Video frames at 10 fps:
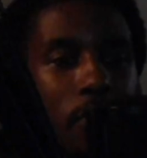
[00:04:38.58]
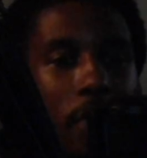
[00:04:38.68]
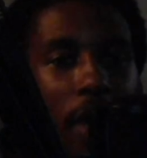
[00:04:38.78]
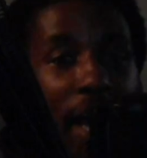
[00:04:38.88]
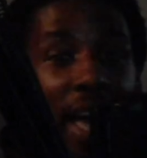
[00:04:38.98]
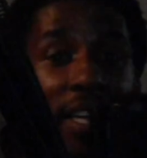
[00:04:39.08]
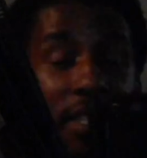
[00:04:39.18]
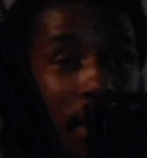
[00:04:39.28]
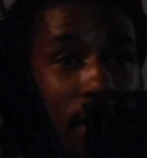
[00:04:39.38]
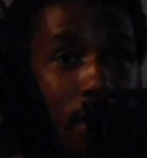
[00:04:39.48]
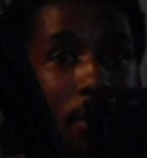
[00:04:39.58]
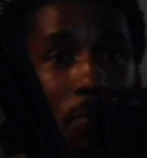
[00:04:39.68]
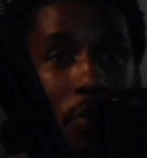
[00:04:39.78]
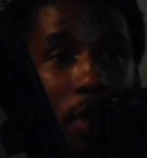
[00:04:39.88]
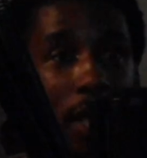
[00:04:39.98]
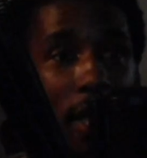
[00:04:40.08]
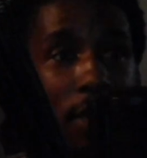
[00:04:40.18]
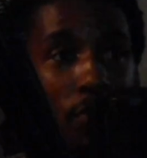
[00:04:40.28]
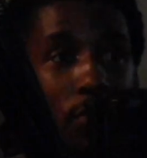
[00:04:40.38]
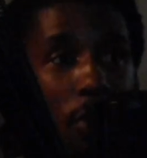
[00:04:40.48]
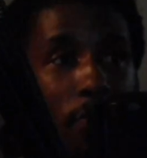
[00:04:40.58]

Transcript: ahead of time, or like, you know,